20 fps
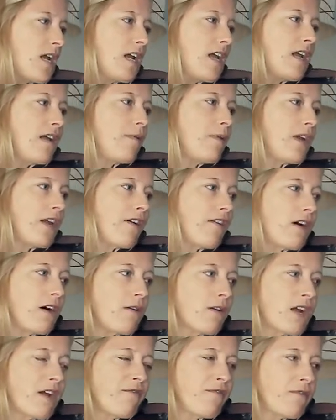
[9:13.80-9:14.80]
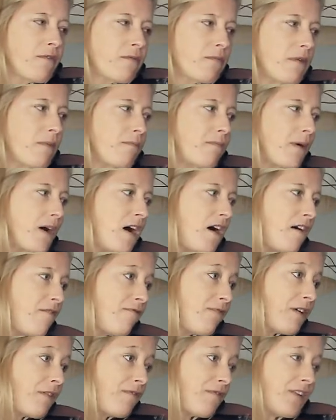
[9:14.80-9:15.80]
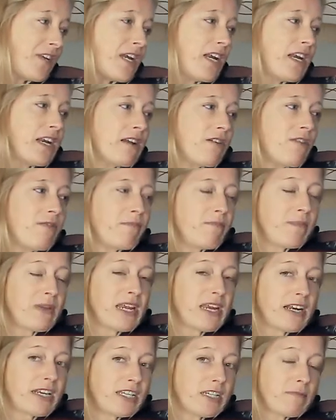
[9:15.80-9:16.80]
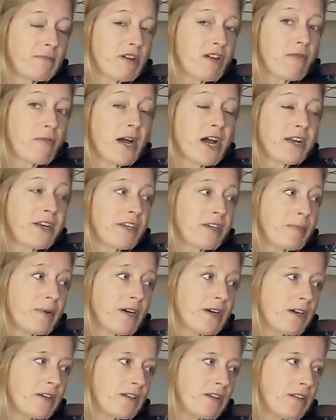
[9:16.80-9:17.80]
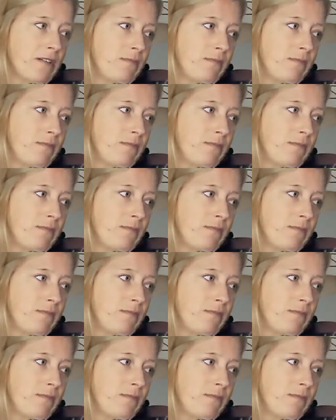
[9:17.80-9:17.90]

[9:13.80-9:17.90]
Here we go, I'll go from bar 15 pianissimo underpart.